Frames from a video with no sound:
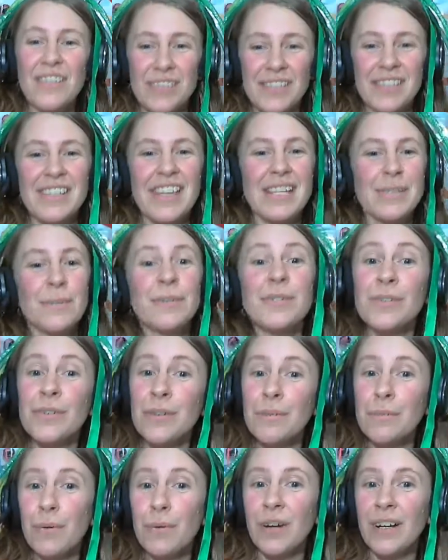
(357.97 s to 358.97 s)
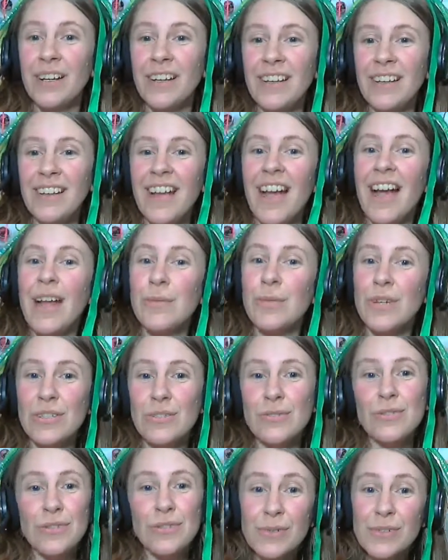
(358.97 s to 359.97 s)
Assessments are important and we
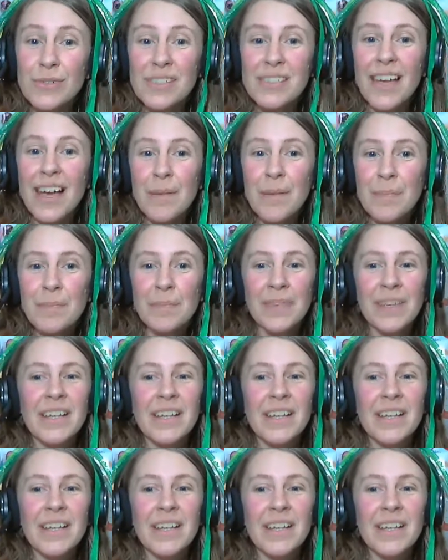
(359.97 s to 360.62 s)
do use them,